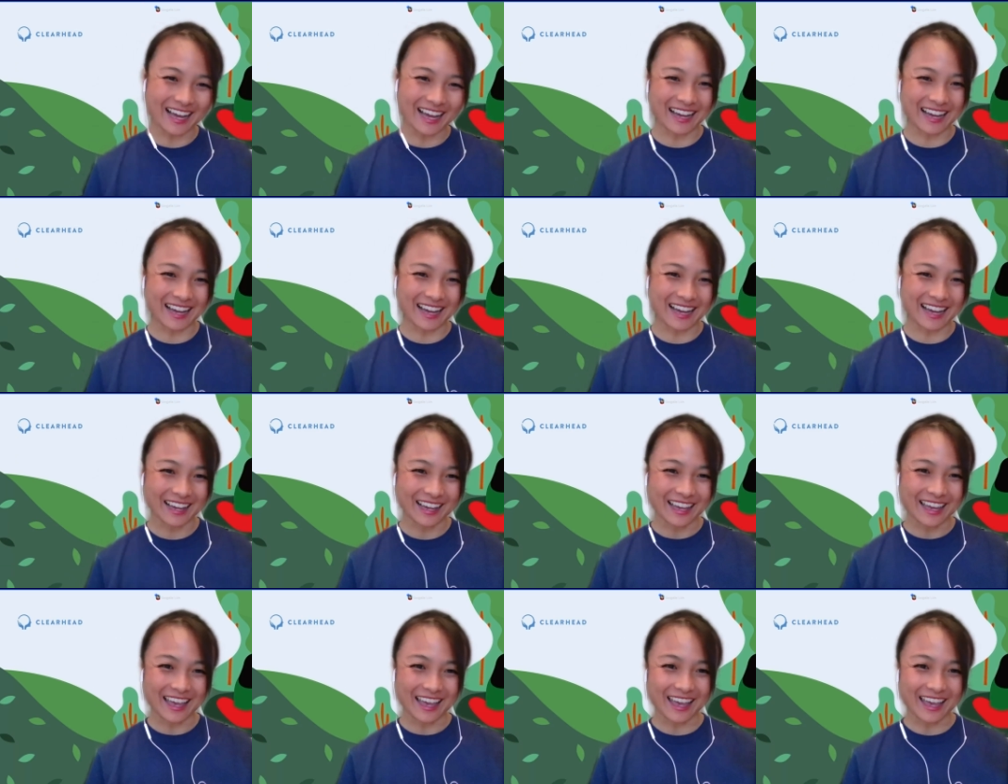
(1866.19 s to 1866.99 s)
Uh,
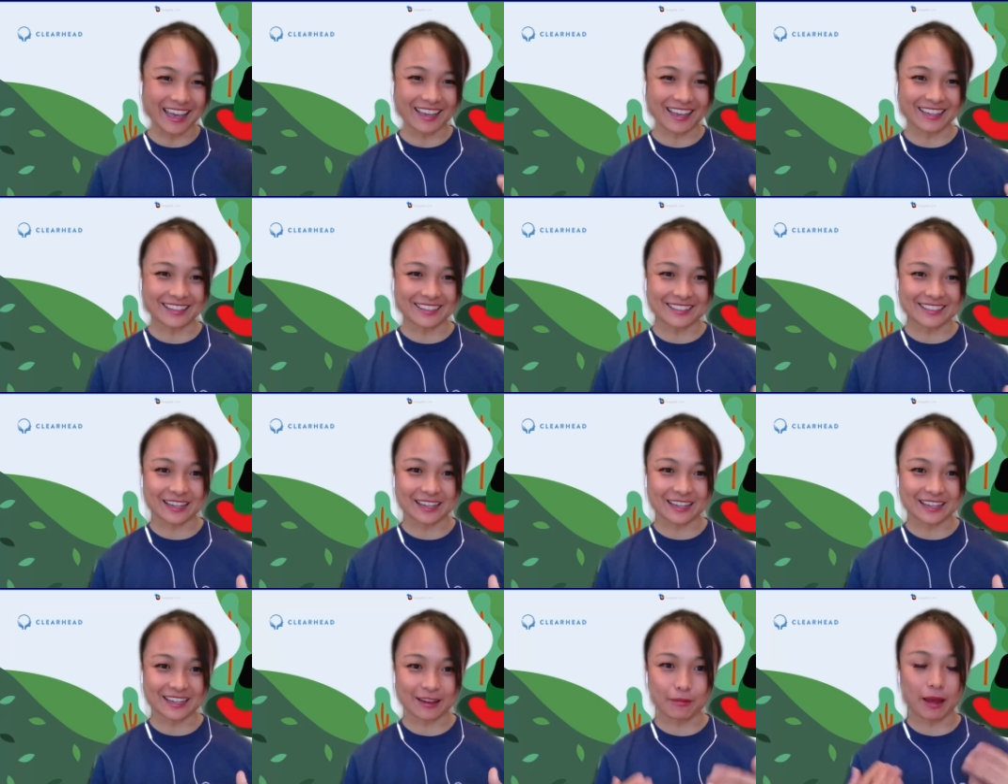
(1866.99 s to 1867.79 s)

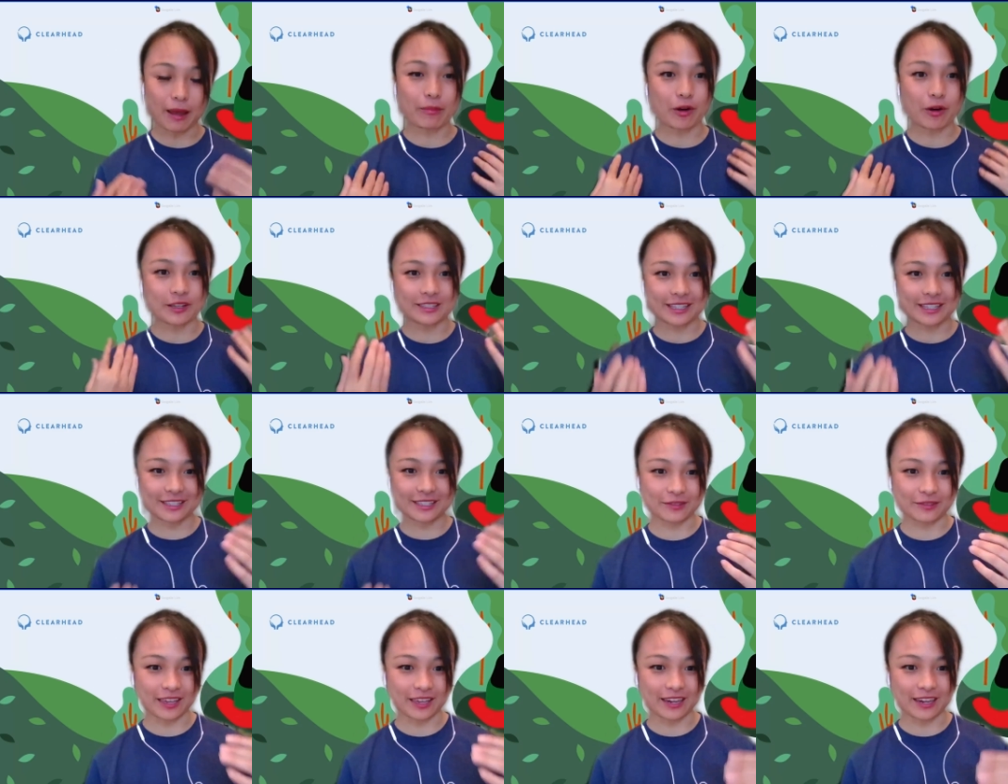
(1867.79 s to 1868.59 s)
and uh, my
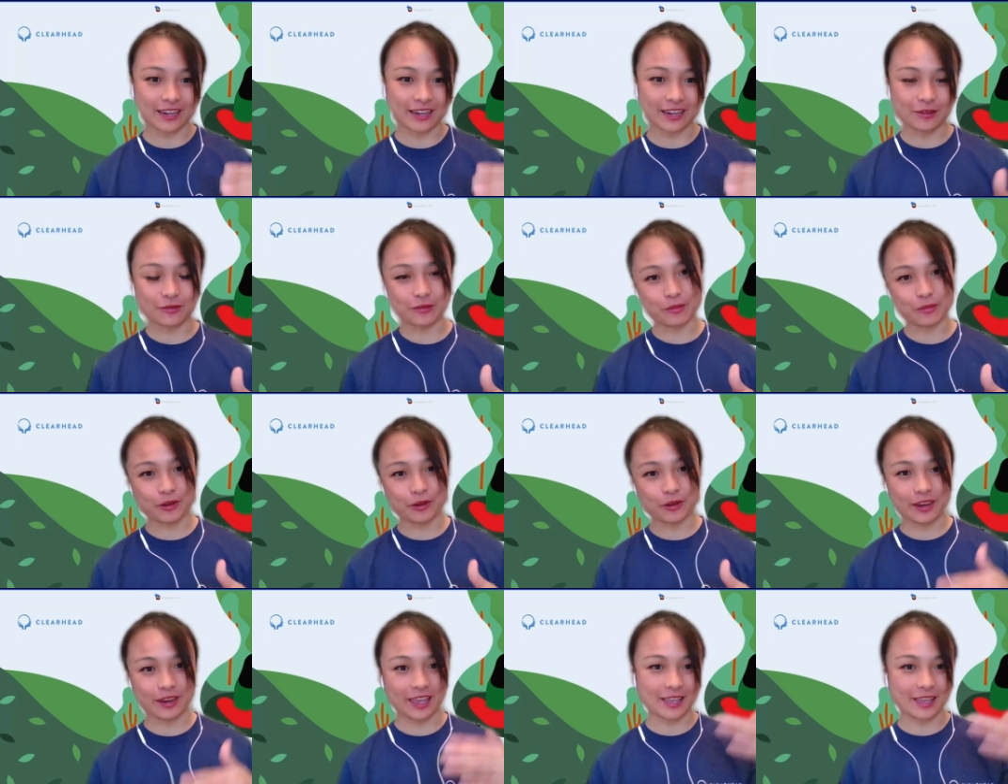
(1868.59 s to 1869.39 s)
process of getting you from
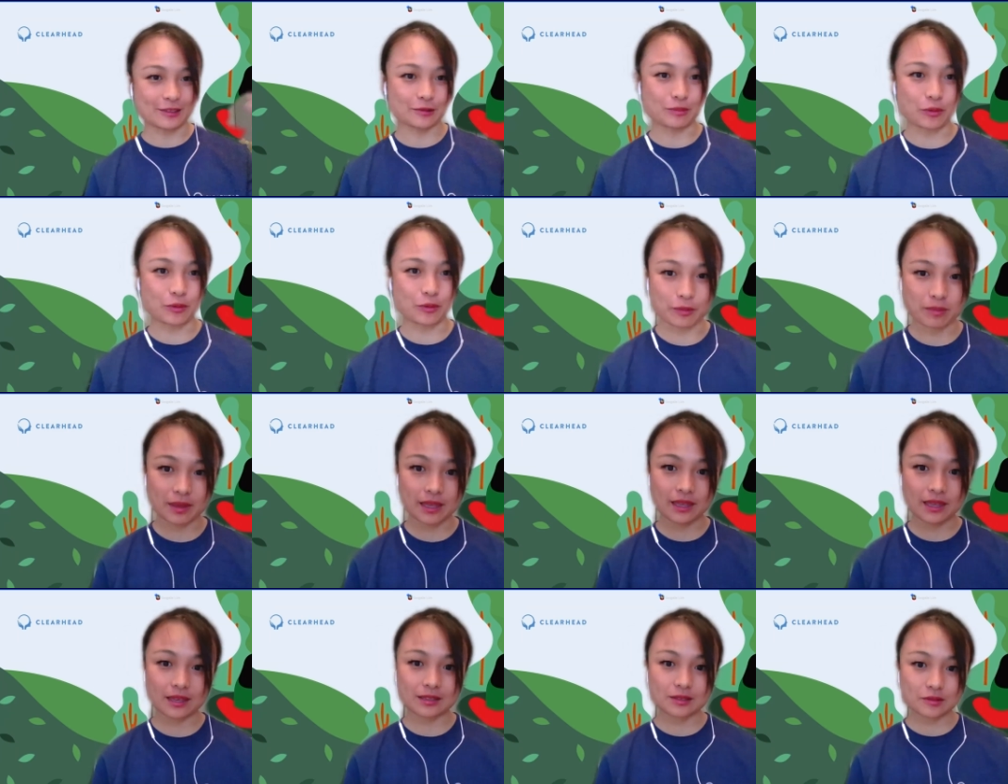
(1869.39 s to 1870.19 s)
point A to point
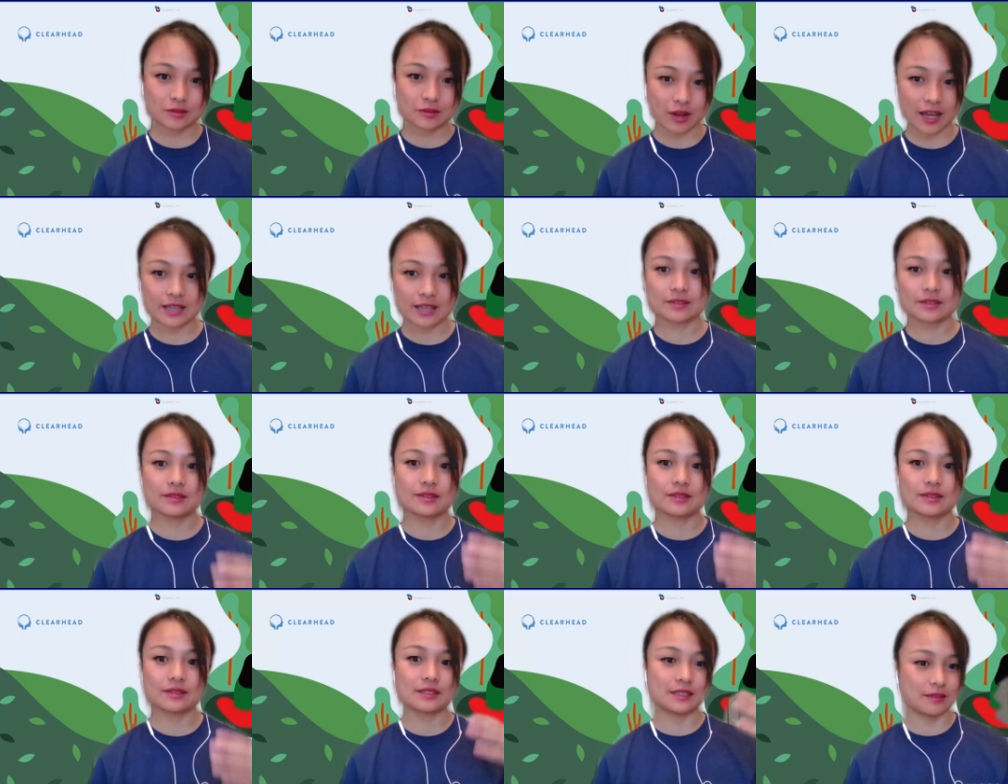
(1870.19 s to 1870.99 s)
B is to ask
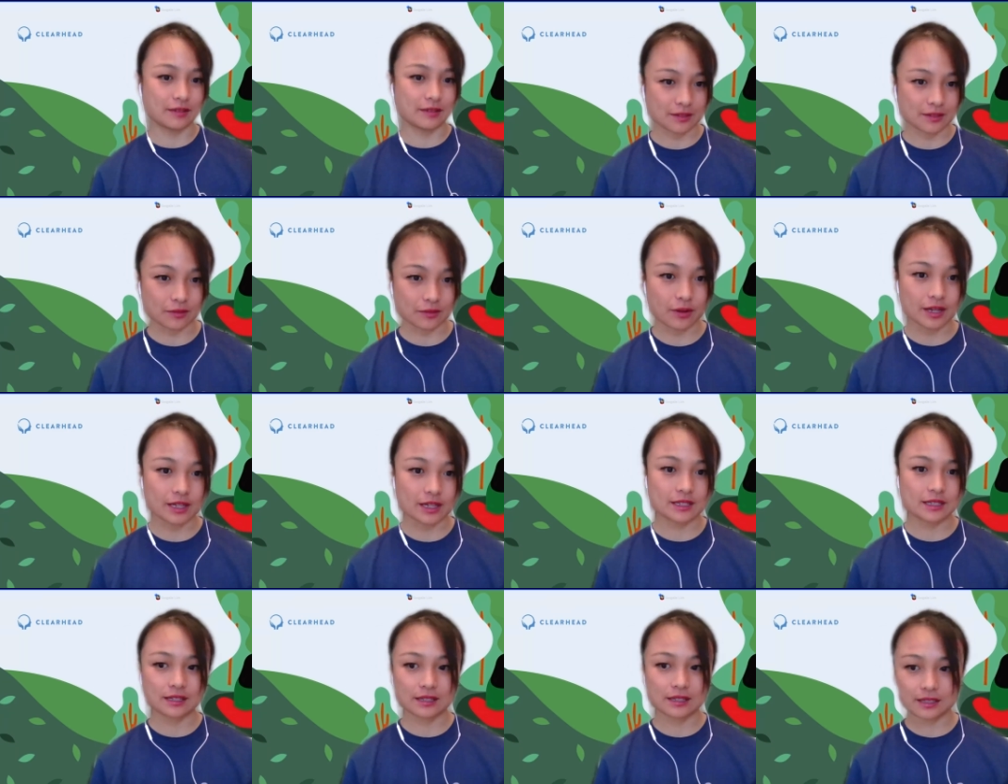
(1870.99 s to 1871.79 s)
you a series of
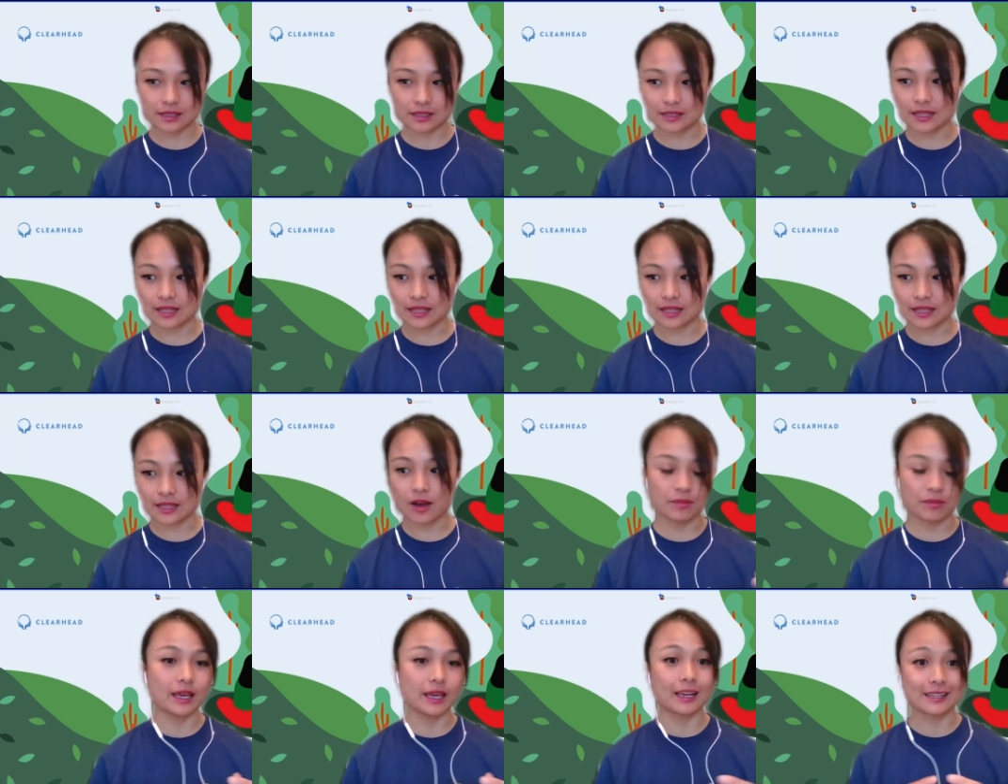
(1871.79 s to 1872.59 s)
questions that
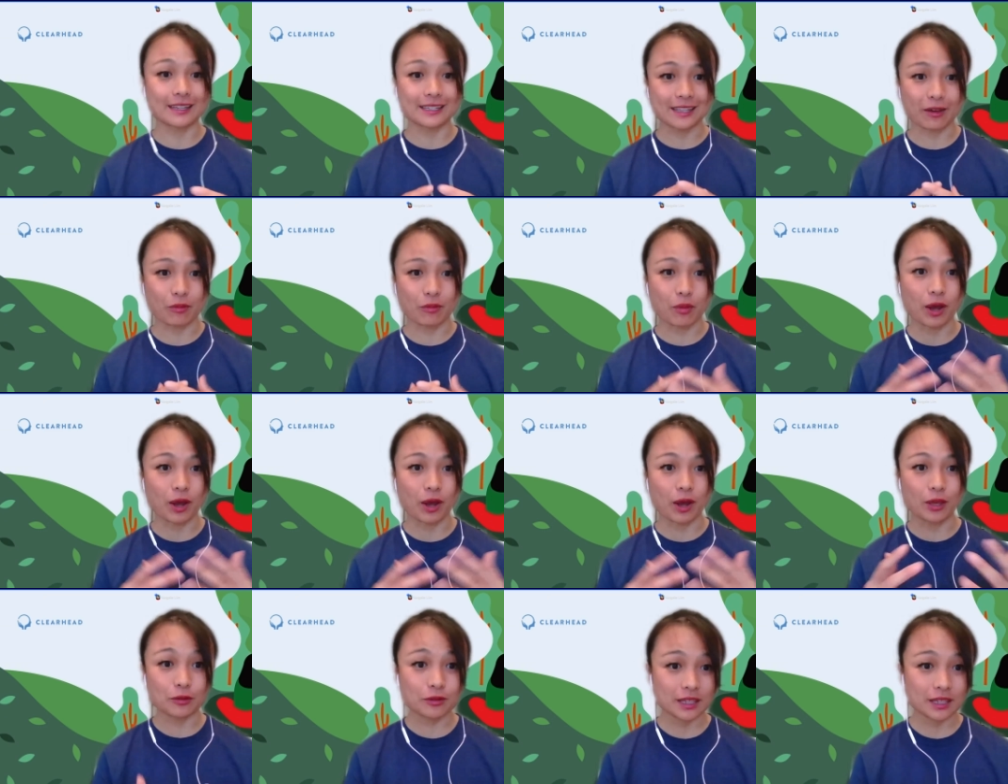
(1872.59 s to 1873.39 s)
help me mm-hmm. understand
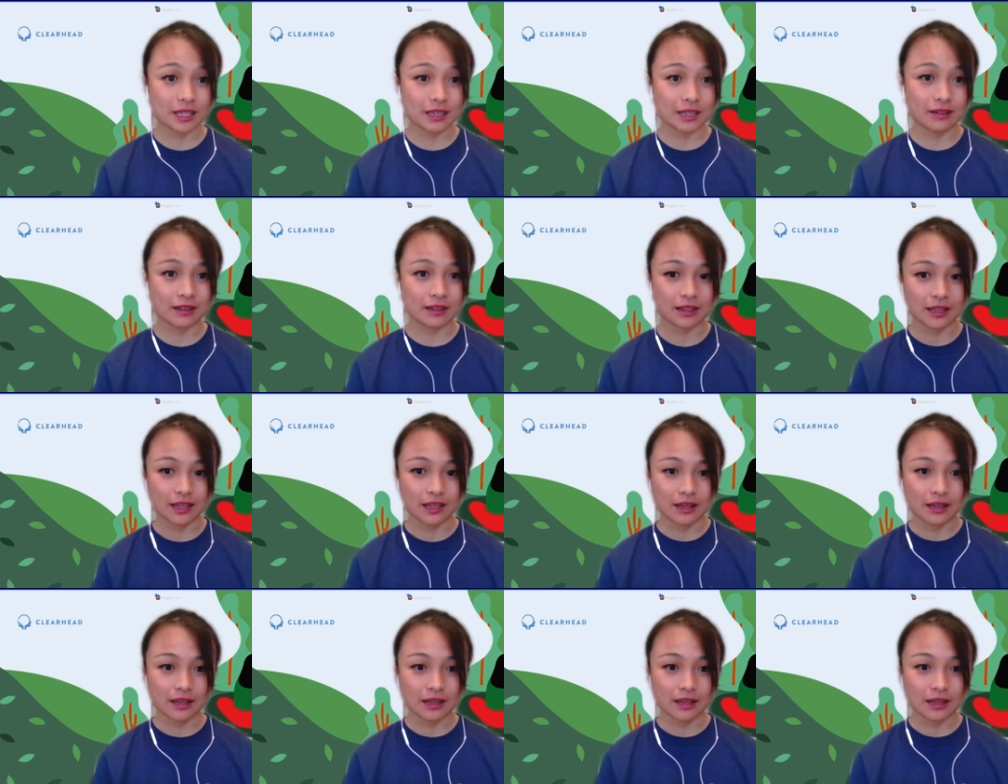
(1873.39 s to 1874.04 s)
what you need.